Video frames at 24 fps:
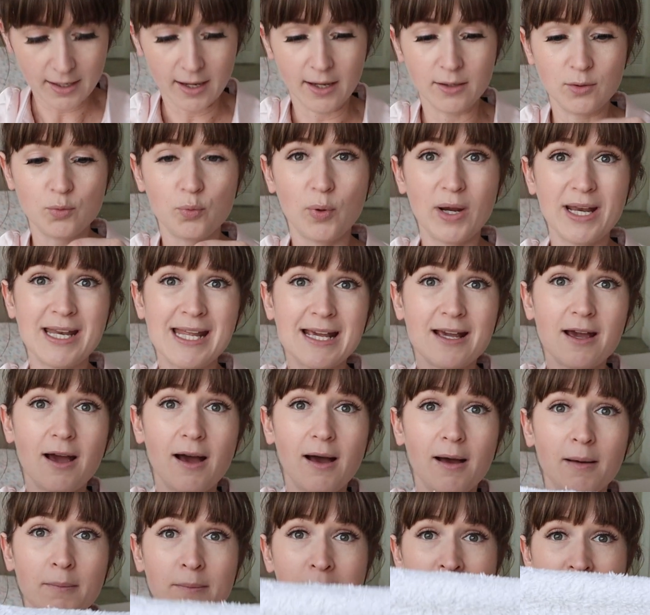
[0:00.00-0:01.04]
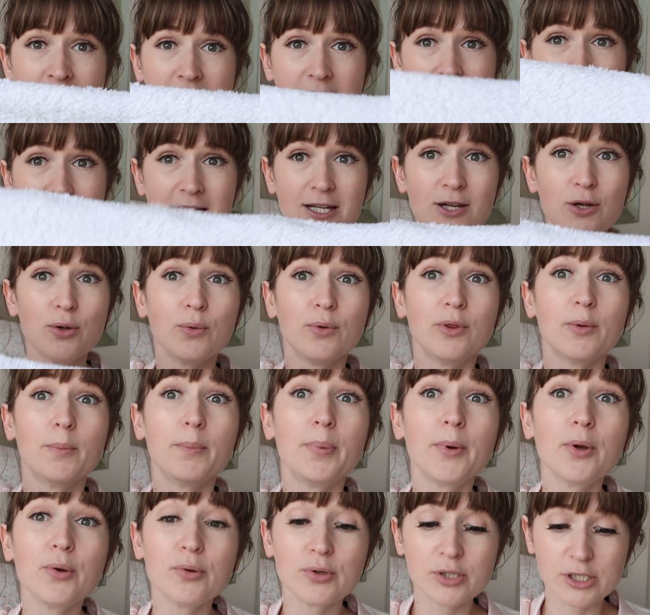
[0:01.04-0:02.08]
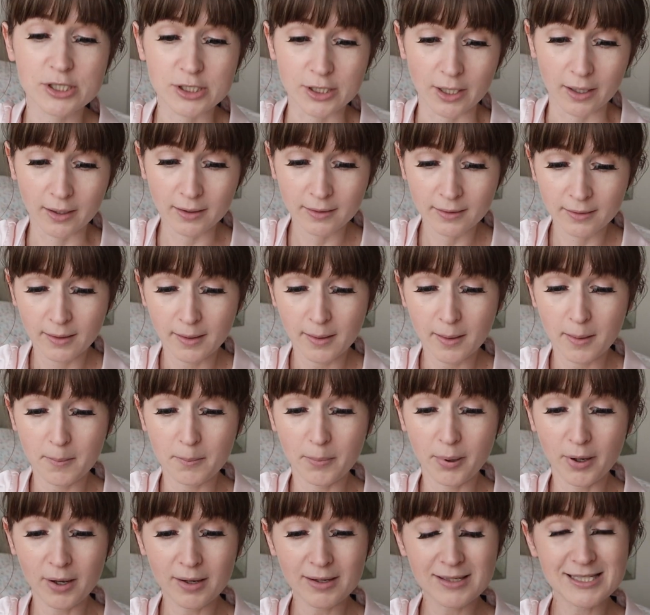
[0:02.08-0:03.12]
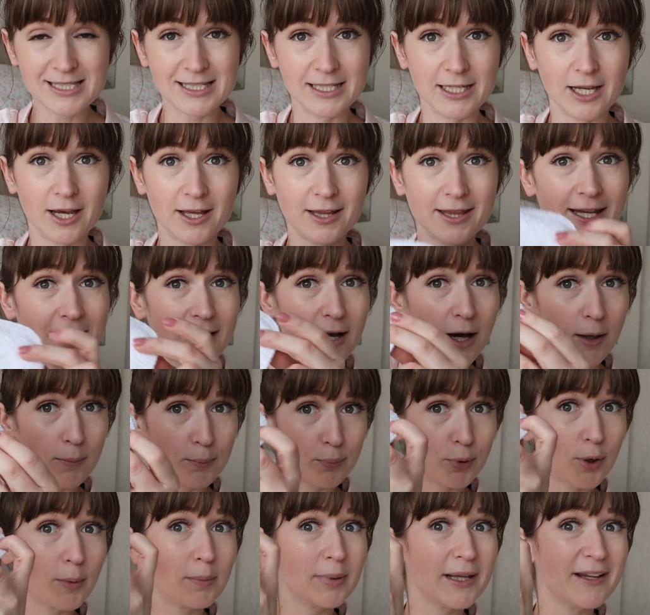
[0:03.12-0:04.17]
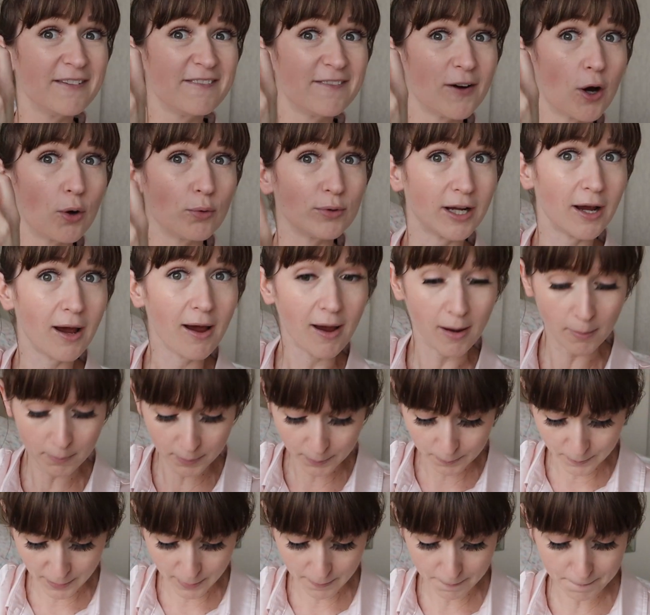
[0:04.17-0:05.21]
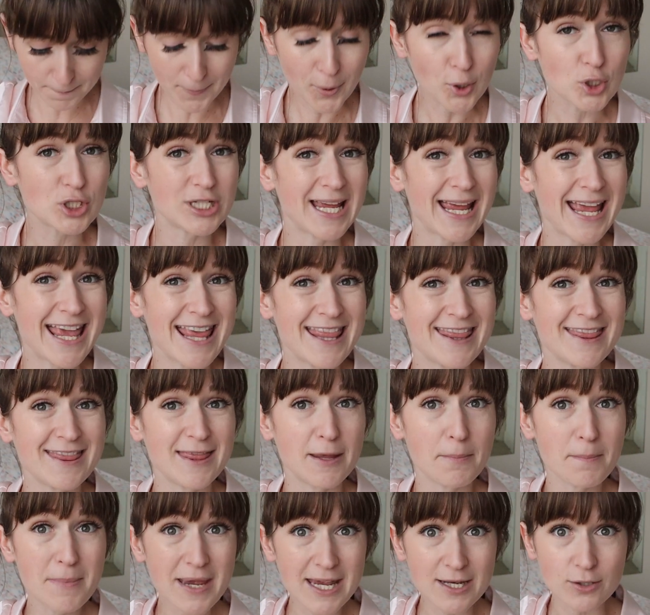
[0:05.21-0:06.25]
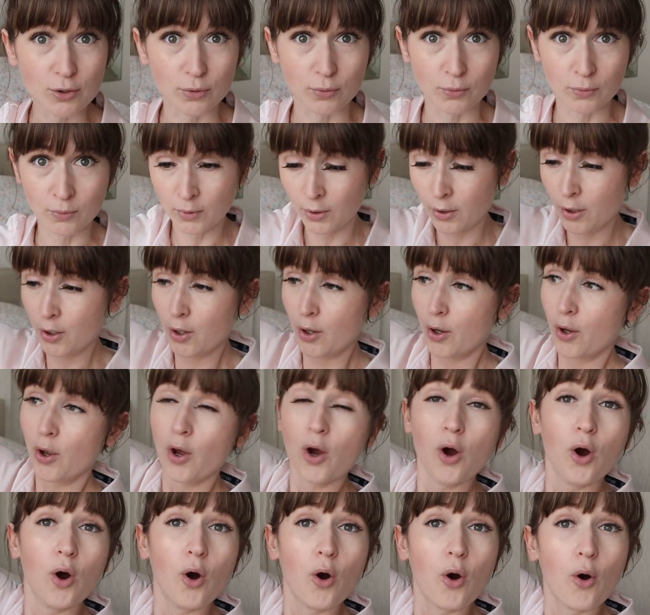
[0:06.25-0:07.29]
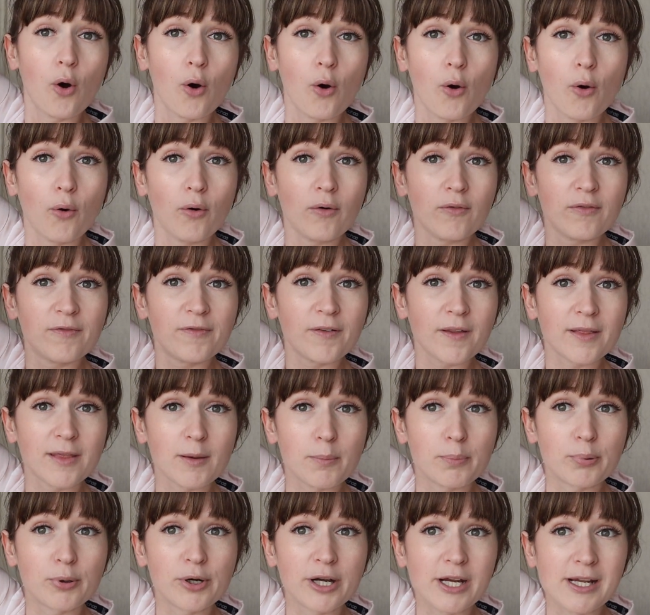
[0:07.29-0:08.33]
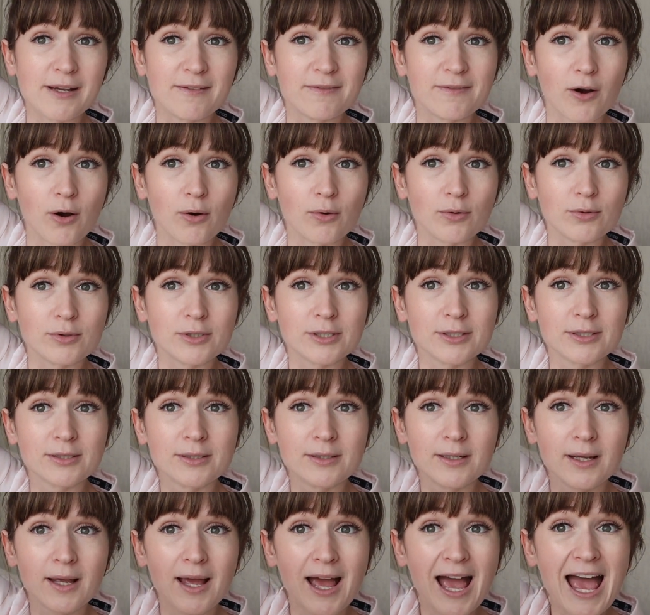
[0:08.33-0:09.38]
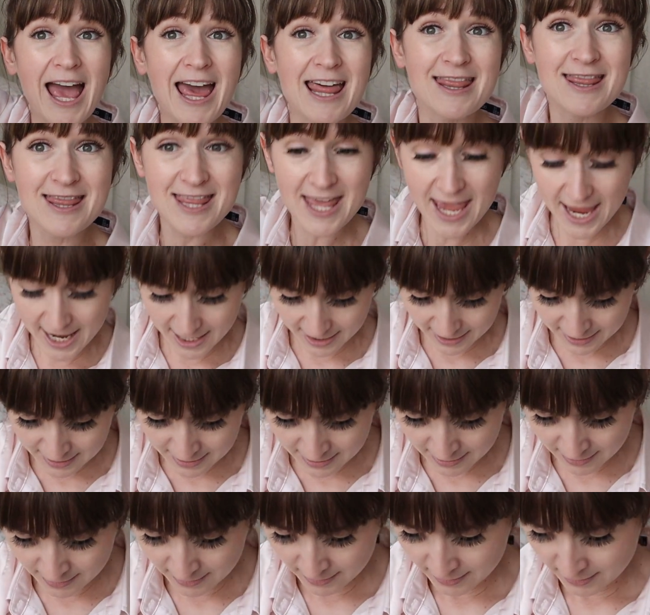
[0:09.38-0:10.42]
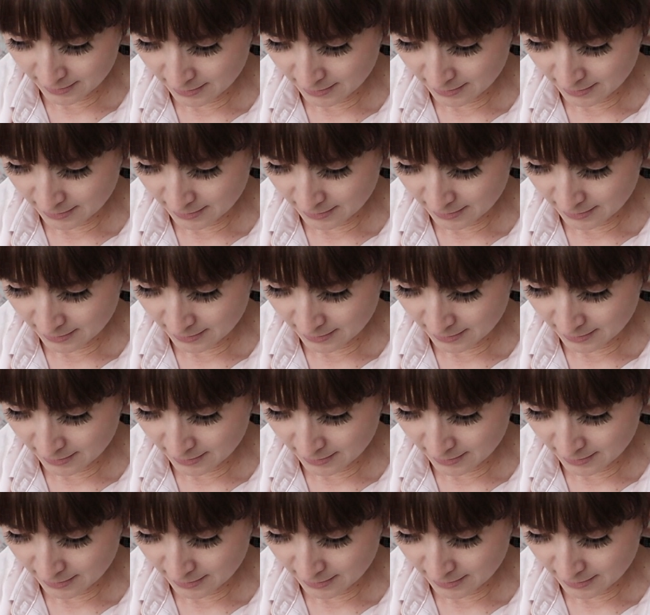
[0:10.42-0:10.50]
And when it comes to the booster, personally, I think I'd probably fold it up, but put it in the middle of the pre-fold. And then